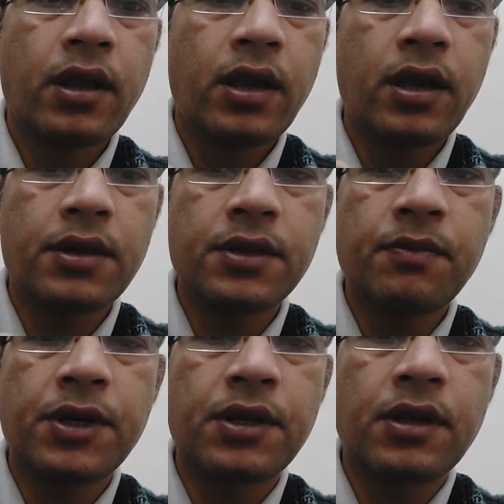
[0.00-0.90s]
Here is a
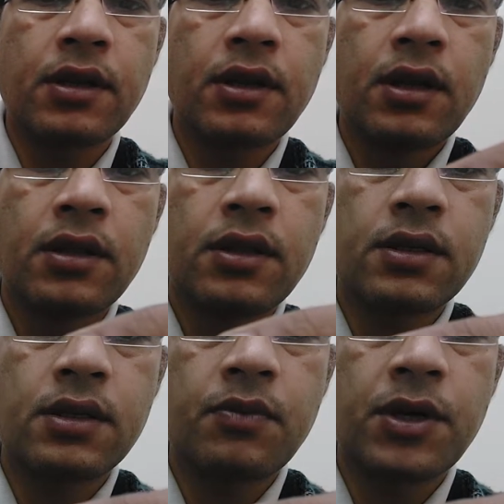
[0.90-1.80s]
pitting. This
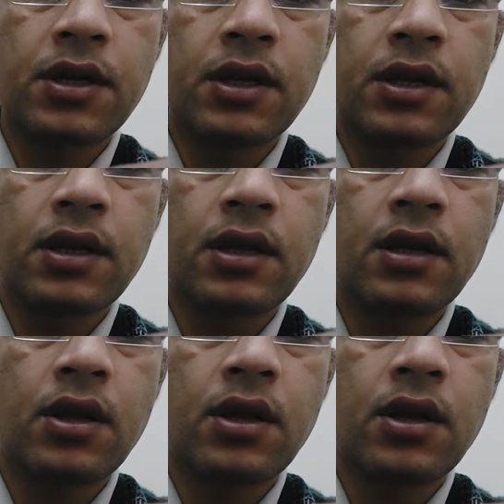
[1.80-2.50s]
is the pitting area.